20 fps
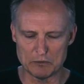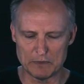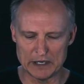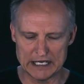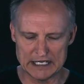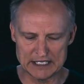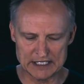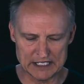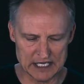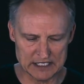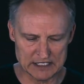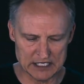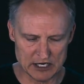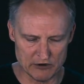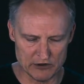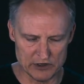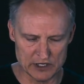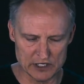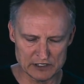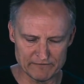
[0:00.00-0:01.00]
But he says
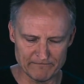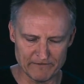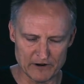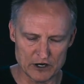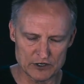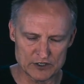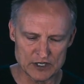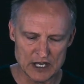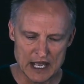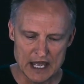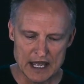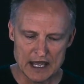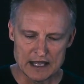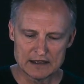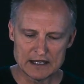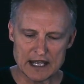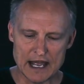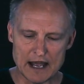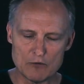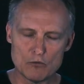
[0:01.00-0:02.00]
here in this verse
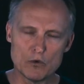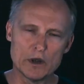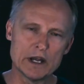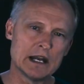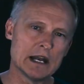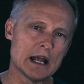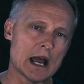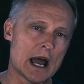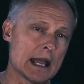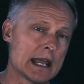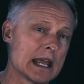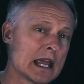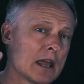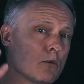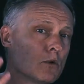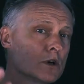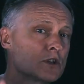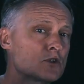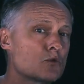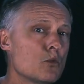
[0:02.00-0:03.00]
that when he
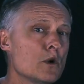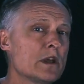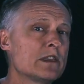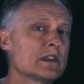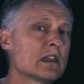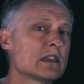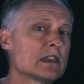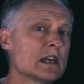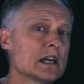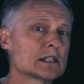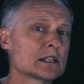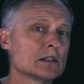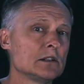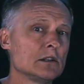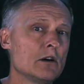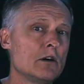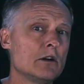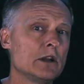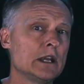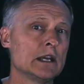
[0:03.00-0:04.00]
was with the
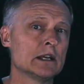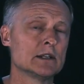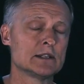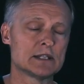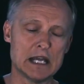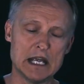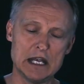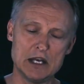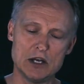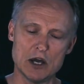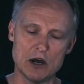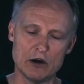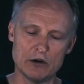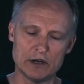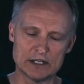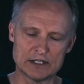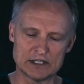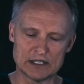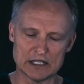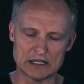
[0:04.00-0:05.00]
Thessalonians, he
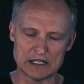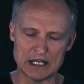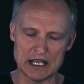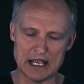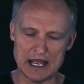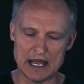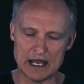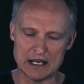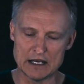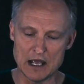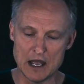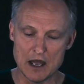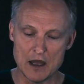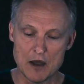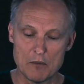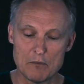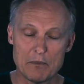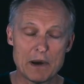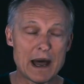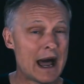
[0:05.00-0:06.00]
noticed that they had
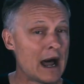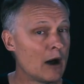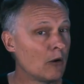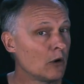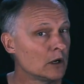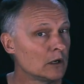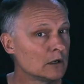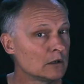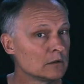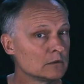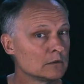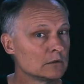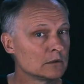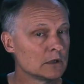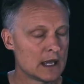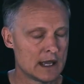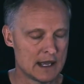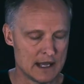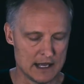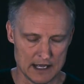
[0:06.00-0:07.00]
power,
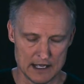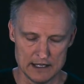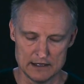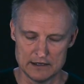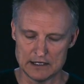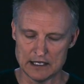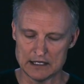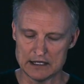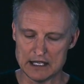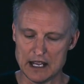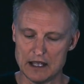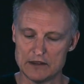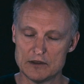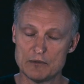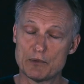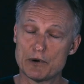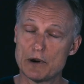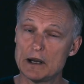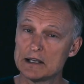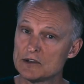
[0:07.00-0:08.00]
that they had the
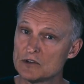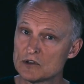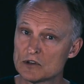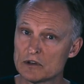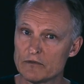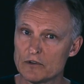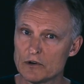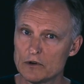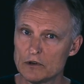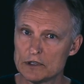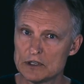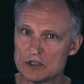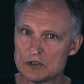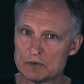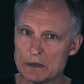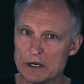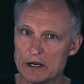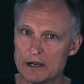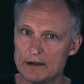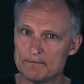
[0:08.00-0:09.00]
presence of the Holy
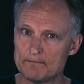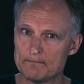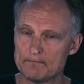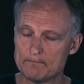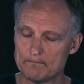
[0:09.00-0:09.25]
Spirit,